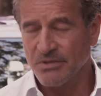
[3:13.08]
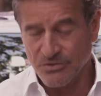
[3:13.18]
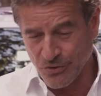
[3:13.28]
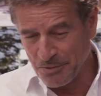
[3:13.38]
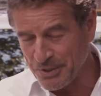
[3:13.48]

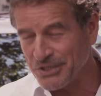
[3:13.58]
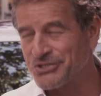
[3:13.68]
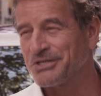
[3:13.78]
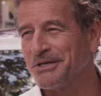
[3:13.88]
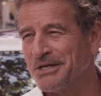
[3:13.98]
it's a great
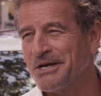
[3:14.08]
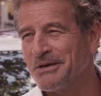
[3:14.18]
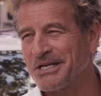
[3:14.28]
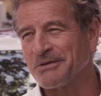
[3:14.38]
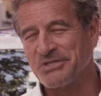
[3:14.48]
pitch.
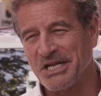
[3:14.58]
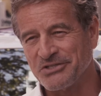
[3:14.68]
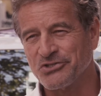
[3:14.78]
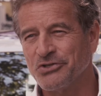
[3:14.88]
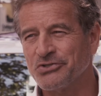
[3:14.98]
It comes down to
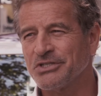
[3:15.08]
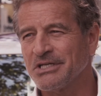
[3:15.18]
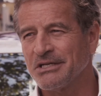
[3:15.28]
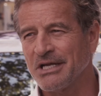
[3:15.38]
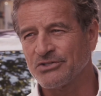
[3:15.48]
execution
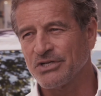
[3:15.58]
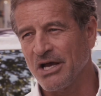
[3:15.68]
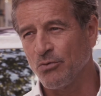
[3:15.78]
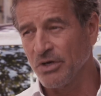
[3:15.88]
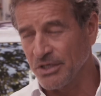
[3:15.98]
and actually
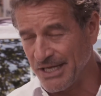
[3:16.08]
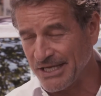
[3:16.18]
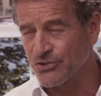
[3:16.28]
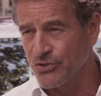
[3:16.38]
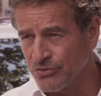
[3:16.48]
how well it
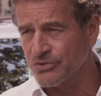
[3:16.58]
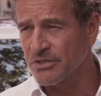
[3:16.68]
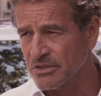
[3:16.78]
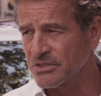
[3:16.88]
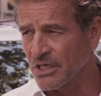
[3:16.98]
executes.
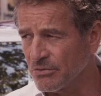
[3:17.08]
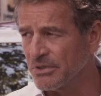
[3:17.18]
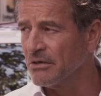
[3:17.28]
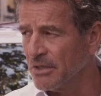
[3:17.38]
So,